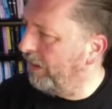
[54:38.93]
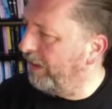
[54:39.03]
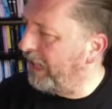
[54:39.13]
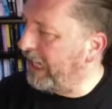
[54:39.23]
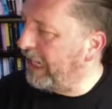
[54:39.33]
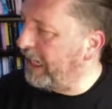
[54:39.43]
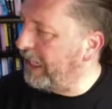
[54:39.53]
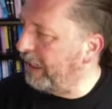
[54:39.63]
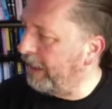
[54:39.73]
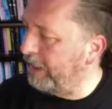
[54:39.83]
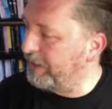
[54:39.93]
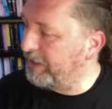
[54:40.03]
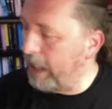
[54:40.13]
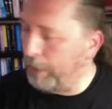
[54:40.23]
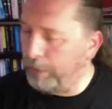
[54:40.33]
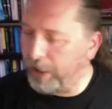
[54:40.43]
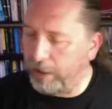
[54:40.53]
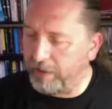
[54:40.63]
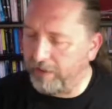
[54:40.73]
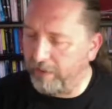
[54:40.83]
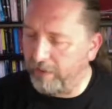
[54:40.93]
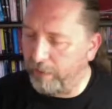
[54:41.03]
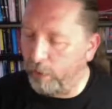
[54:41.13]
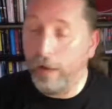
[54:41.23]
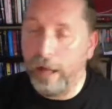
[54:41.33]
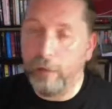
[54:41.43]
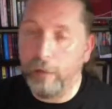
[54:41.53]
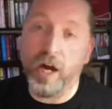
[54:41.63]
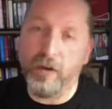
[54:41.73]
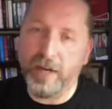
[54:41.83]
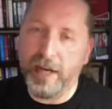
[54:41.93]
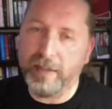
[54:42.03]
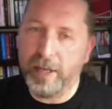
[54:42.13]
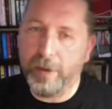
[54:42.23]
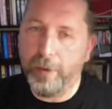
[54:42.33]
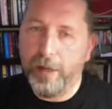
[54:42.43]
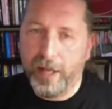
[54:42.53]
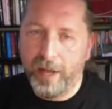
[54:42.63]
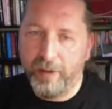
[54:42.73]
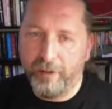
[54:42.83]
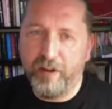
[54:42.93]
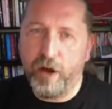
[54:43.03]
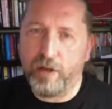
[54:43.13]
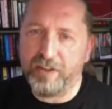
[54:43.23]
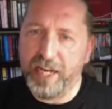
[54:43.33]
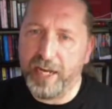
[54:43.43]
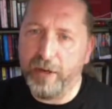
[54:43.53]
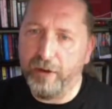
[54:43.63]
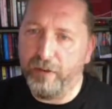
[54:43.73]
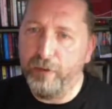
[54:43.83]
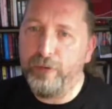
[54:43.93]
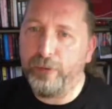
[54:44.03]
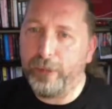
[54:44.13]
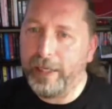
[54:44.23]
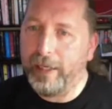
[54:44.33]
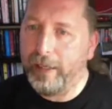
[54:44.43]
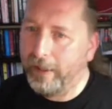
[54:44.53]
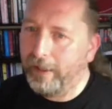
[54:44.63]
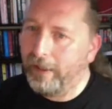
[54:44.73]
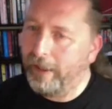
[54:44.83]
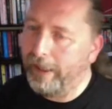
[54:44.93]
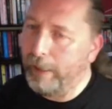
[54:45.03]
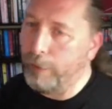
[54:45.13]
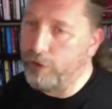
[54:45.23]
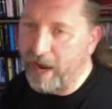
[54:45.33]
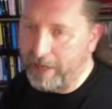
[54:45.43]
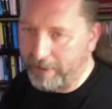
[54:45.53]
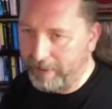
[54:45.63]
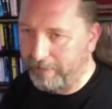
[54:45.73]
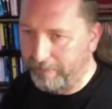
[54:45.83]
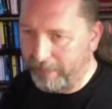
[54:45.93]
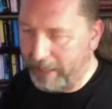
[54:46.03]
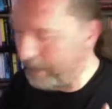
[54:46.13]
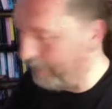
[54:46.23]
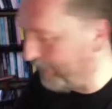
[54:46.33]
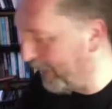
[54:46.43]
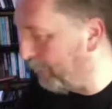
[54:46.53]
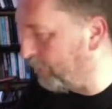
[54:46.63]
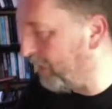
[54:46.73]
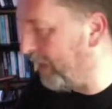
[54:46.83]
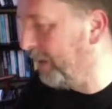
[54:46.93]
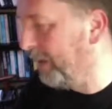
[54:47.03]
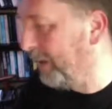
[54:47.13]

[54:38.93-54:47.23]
the Eldar or Eldari, as I don't know, the Farseer of Uthwi, Eldrad. That's him, the Eldrad.